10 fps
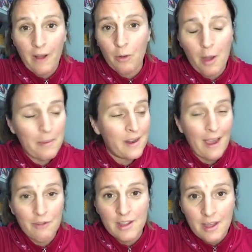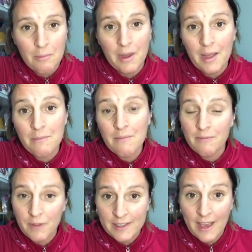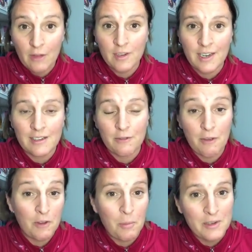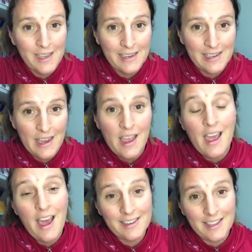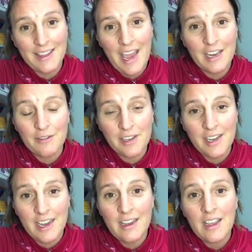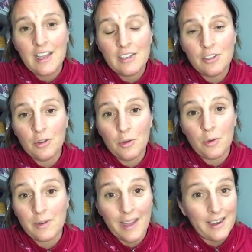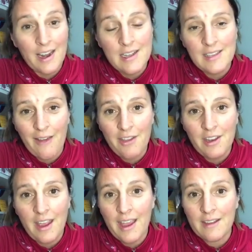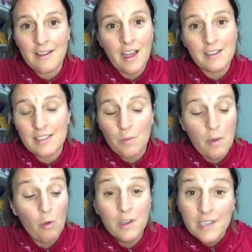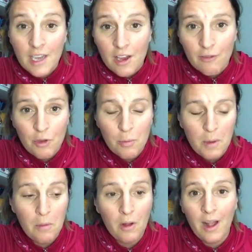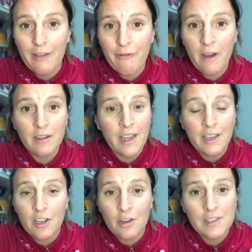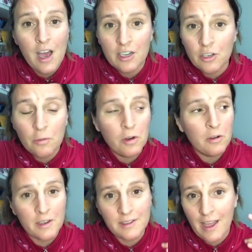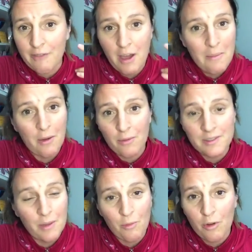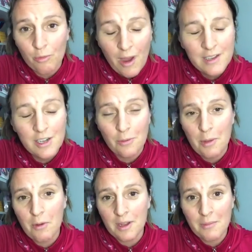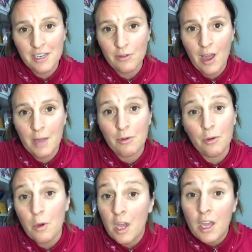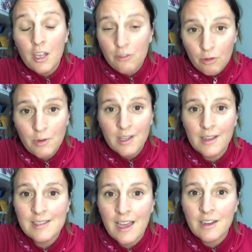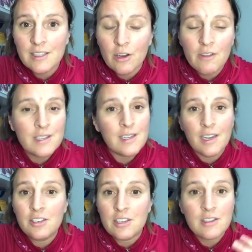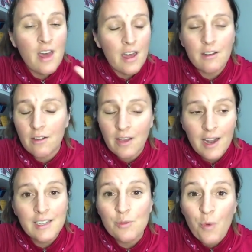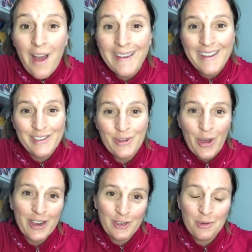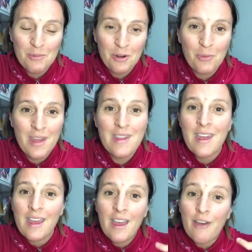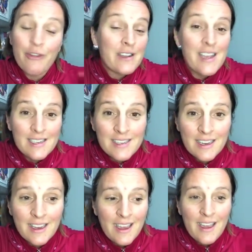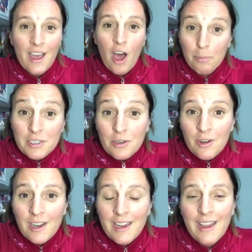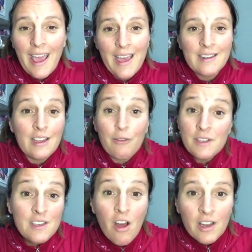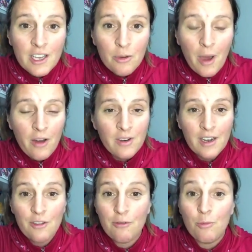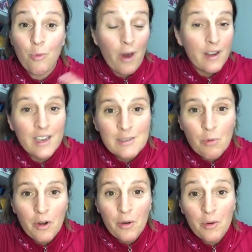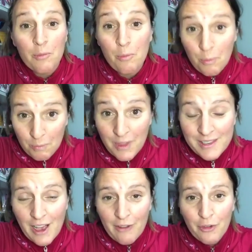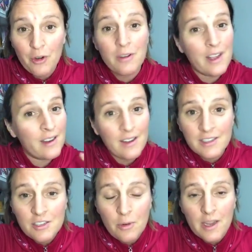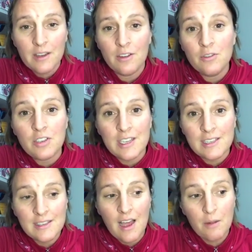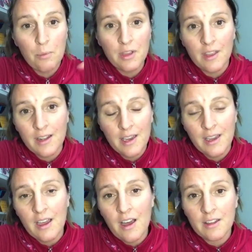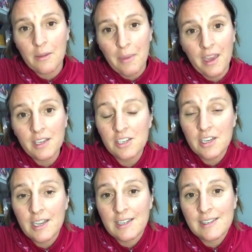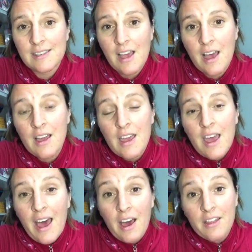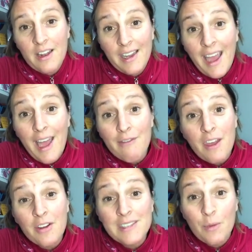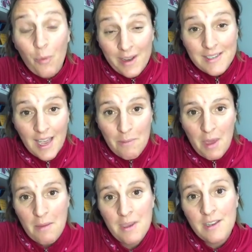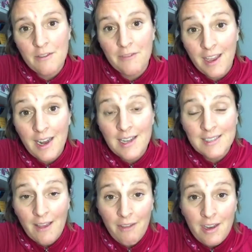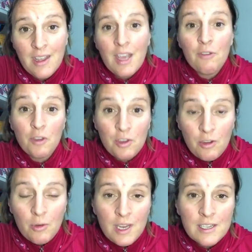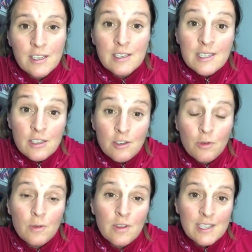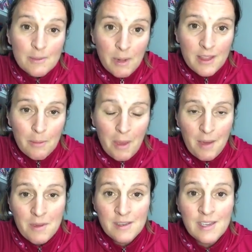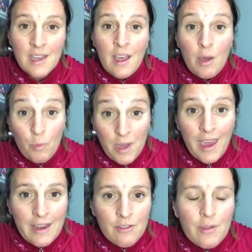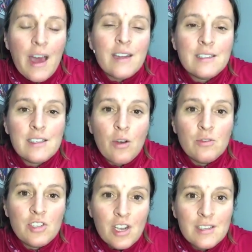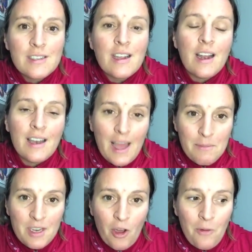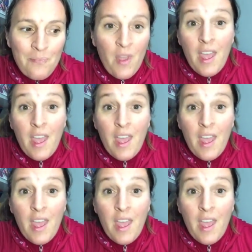follow-up and everything, but I'm discounted it to 50% until the end of today to $997, and that's why I'm only taking a few people. I felt like, you know, it's October. I've got some rock star people in my tribe who do need this kind of service, and I just thought, okay, let's rock into October with a fantastic opportunity. And if it's calling you out and you want to explore this offer, like, let's do it. You know, I'll put the link on the page. It's the link I have there is a one-time payment of $997. If you do need to do split the payment, we can do that. So just let me know.